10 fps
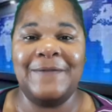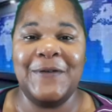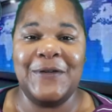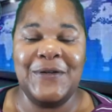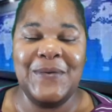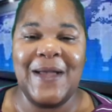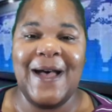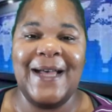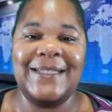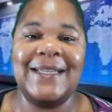for you
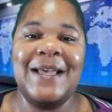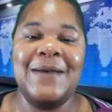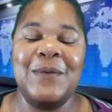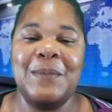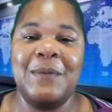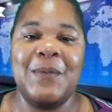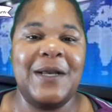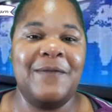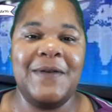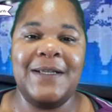guys, remember,
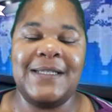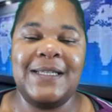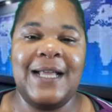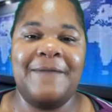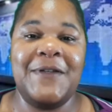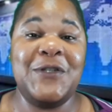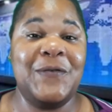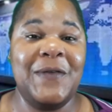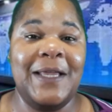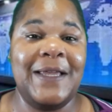whatever it is in life that
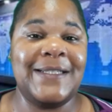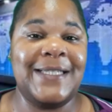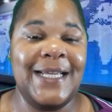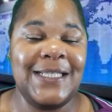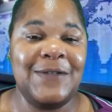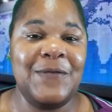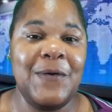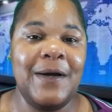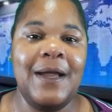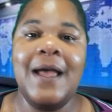you're feeling you're destined
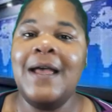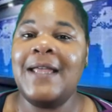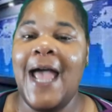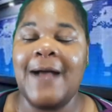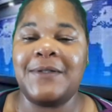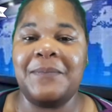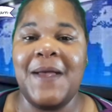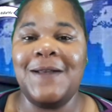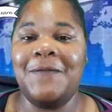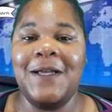for, you have to
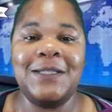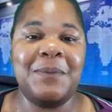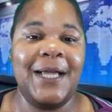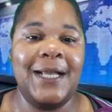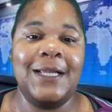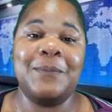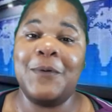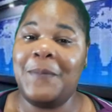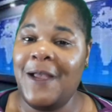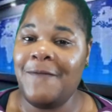manifest, plan, and
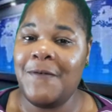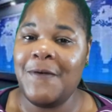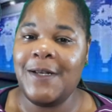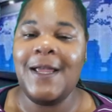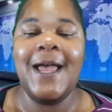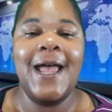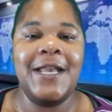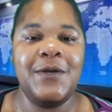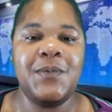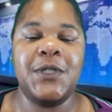prepare for it,
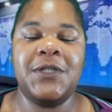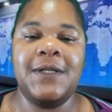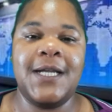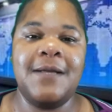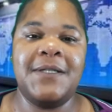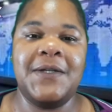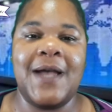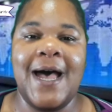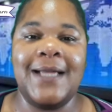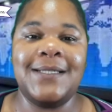and it will surely come to
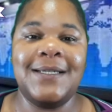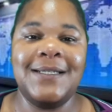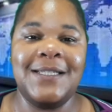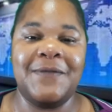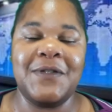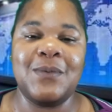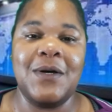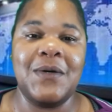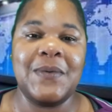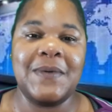you guys. Difference
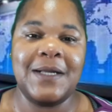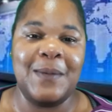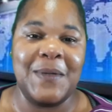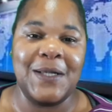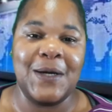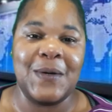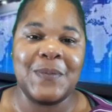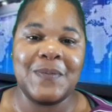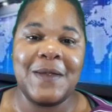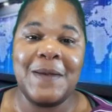will. Come and
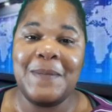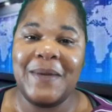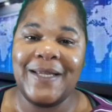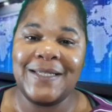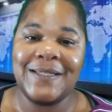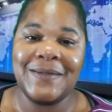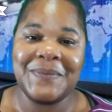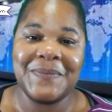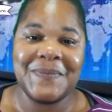learn. Peace.